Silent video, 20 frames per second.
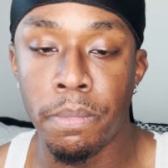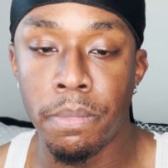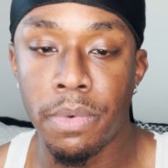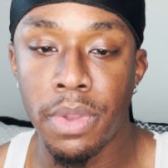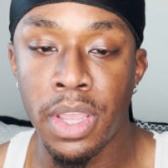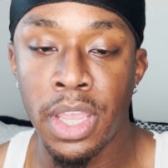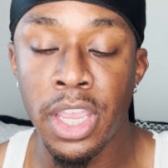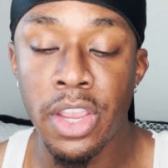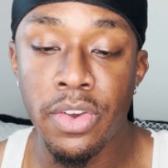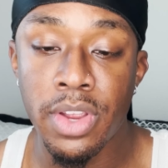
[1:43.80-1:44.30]

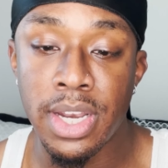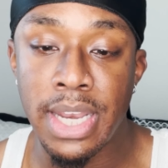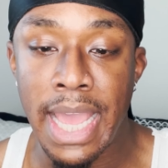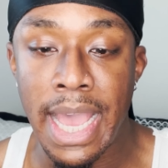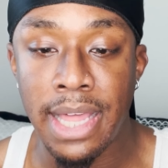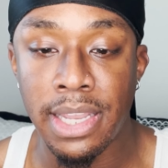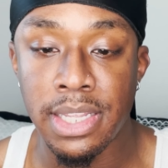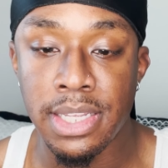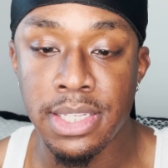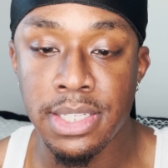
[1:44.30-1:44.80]
here in
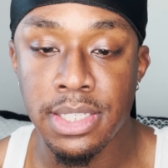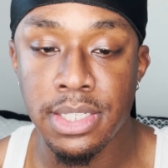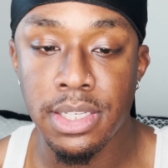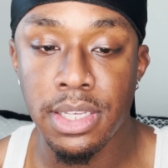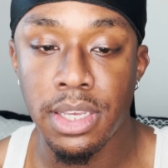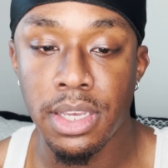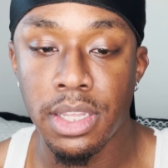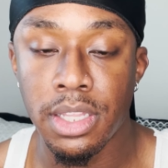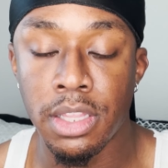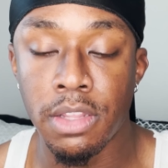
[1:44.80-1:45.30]
Dallas,
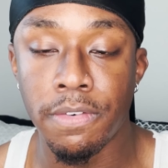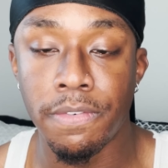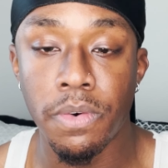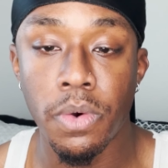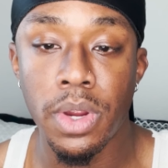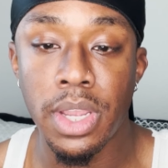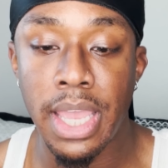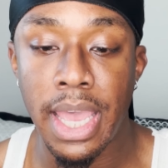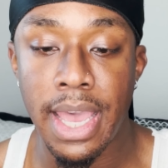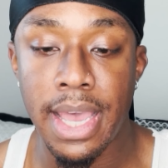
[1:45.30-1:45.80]
the
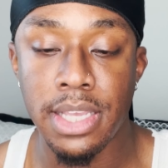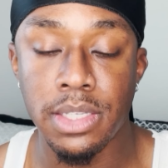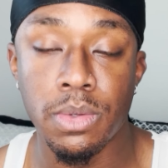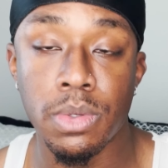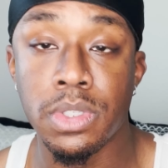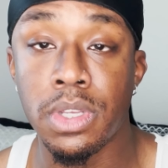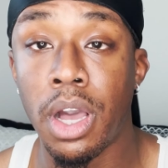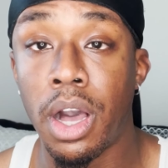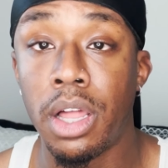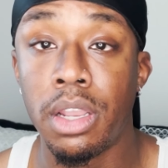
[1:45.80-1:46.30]
forecast
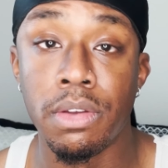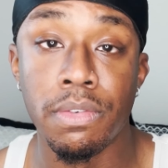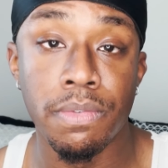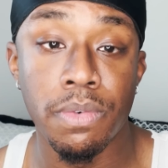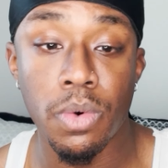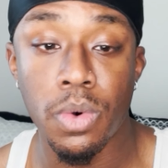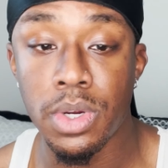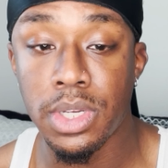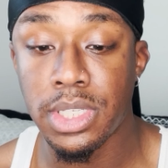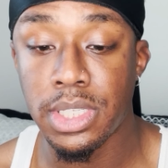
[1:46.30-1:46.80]
was calling
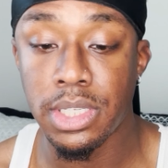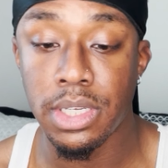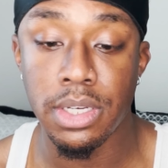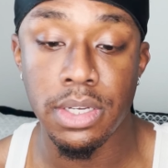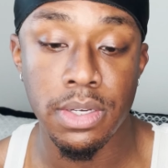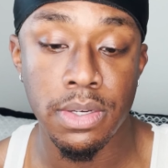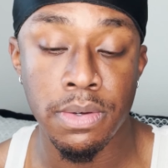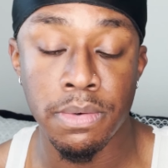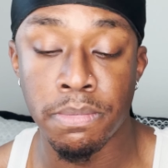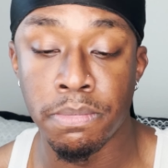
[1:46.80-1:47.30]
for
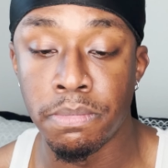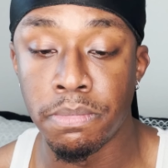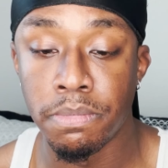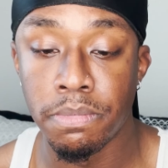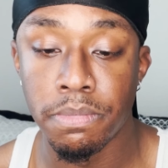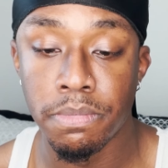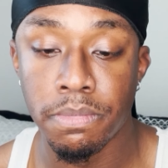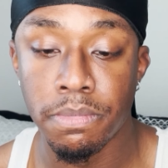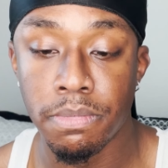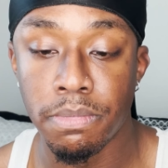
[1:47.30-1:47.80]
some
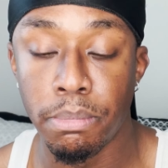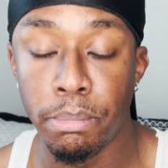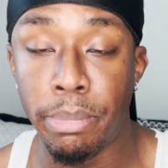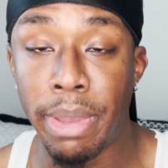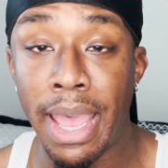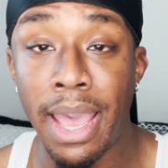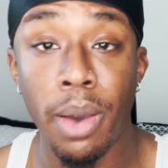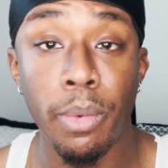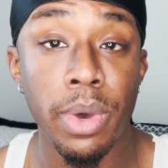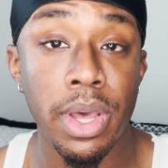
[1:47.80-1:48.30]

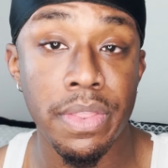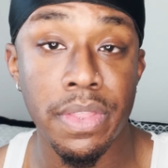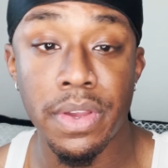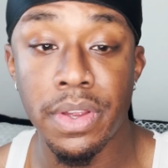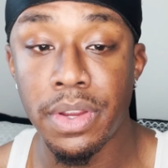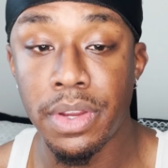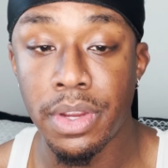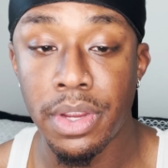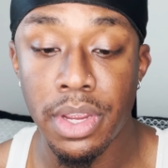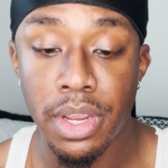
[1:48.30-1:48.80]
bad
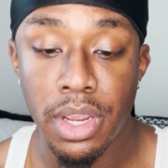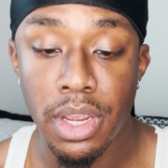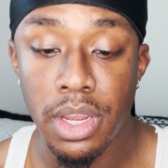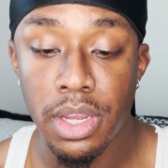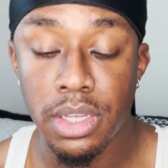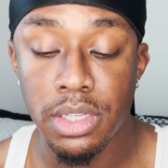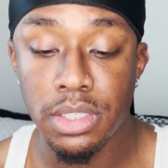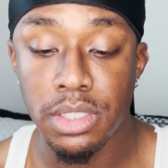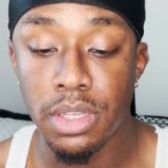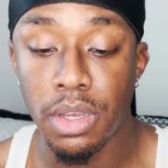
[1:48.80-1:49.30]
weather.
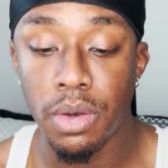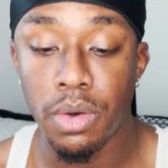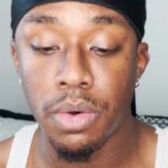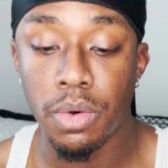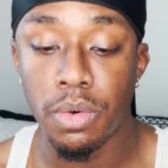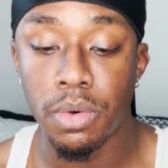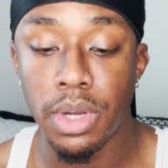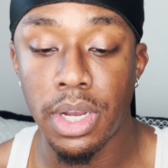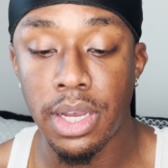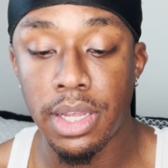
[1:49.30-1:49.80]

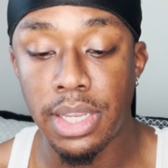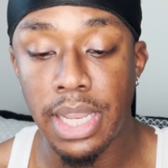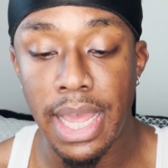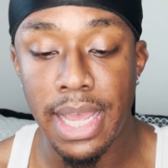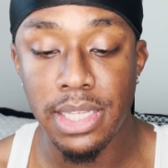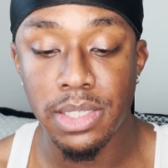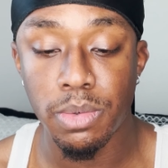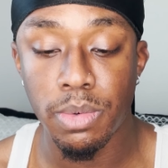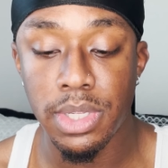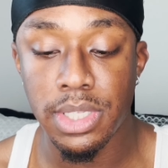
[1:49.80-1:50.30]
So
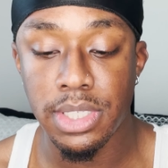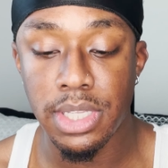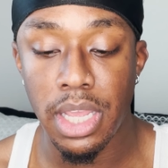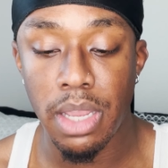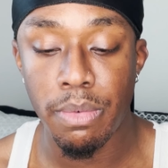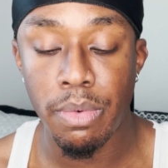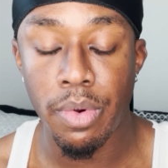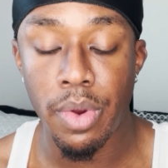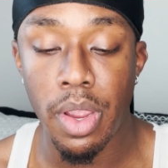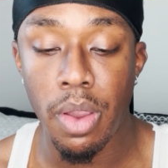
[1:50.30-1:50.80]
last Wednesday
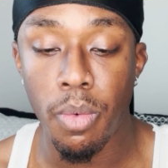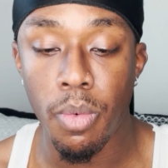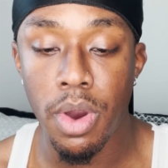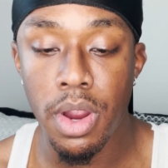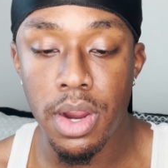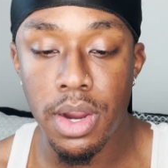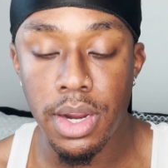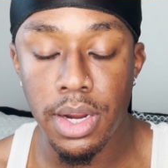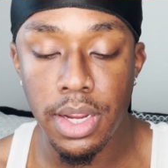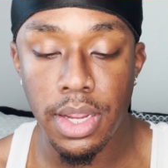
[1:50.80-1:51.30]
we were at
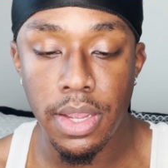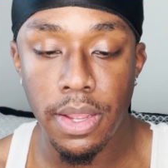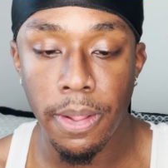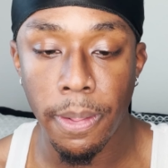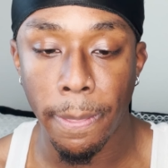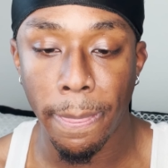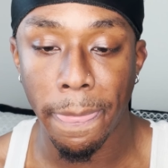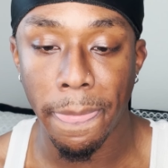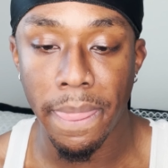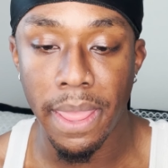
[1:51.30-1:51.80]
work
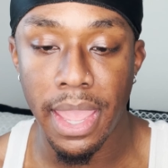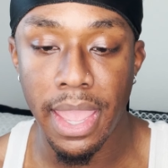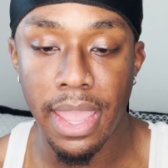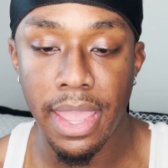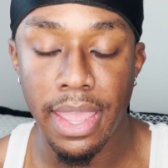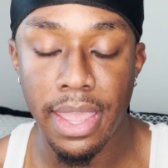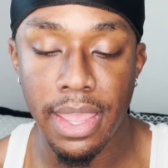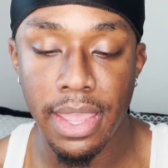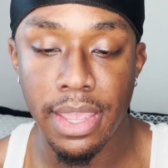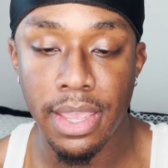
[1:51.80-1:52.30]

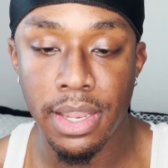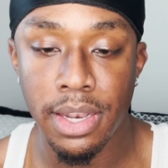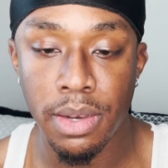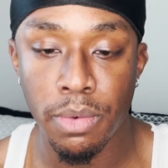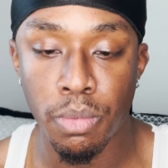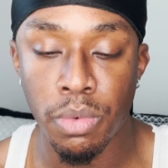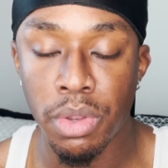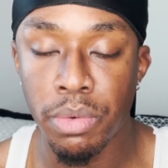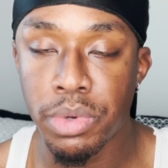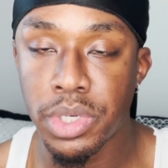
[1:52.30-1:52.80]

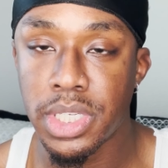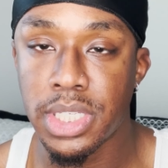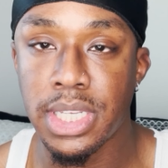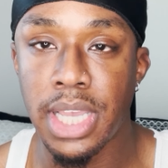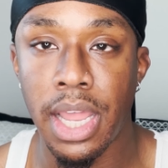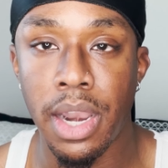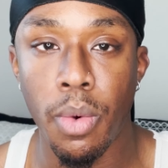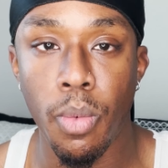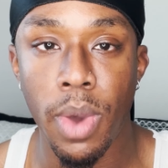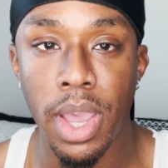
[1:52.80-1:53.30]
and we were just
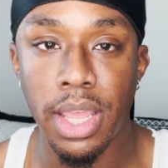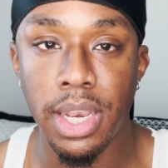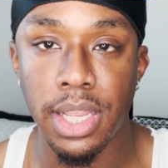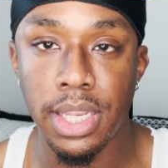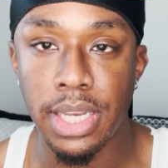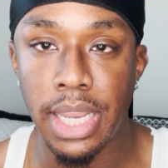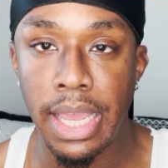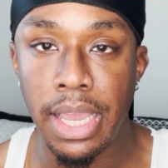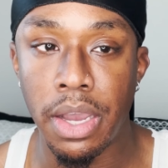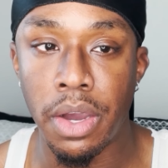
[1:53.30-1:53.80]
kind of
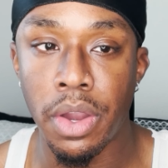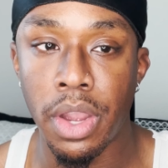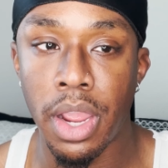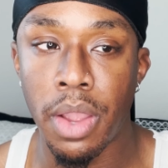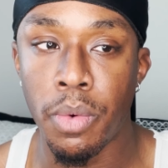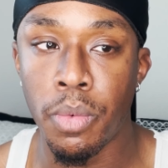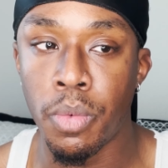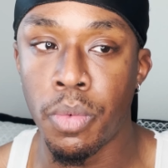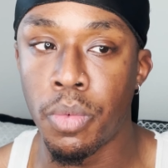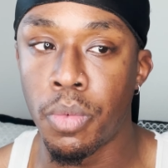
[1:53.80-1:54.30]
waiting, like, all
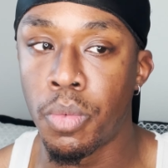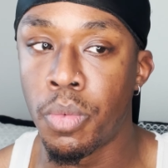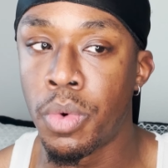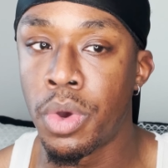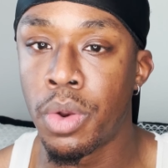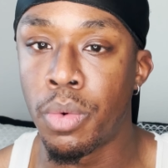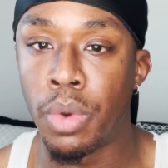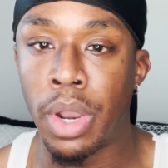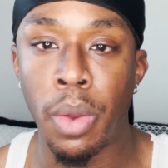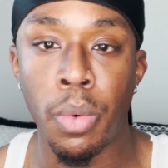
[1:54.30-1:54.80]
right,
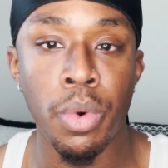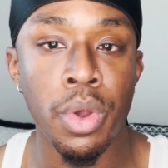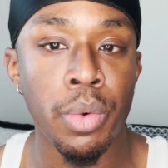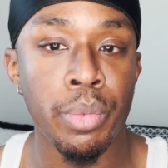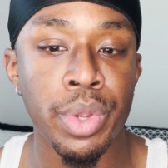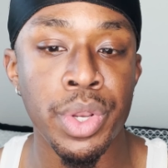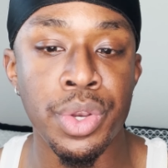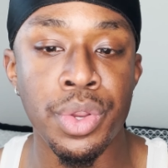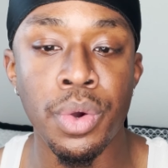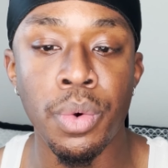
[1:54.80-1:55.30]
what are
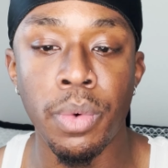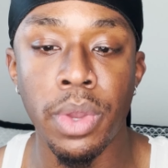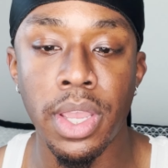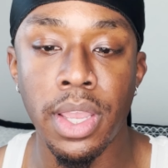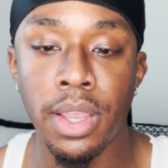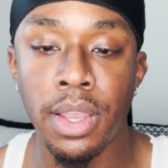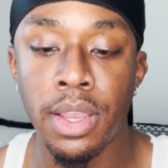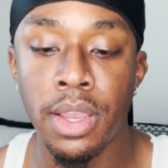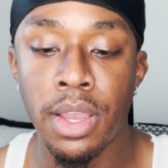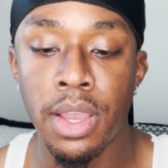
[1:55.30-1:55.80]
we
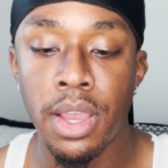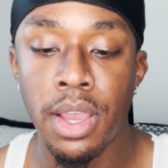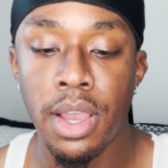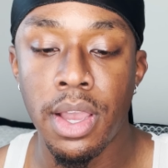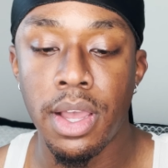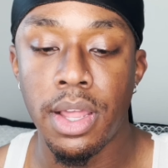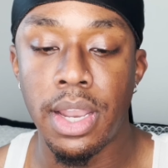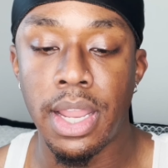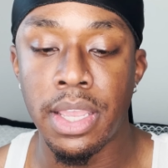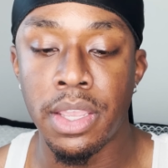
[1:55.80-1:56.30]
doing?
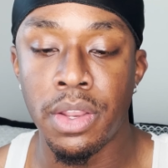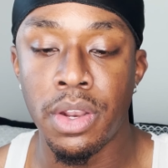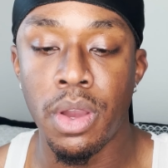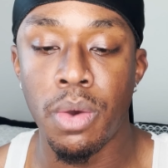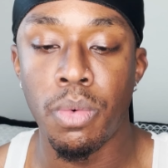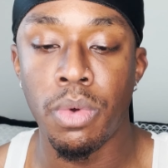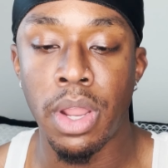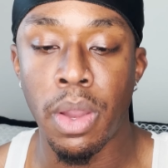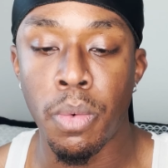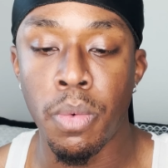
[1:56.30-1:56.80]
Like, you know,
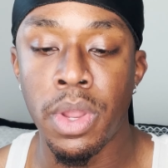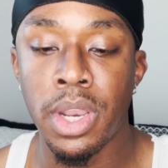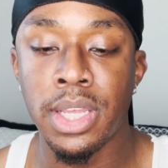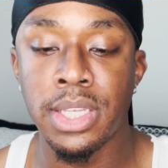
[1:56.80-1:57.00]
like what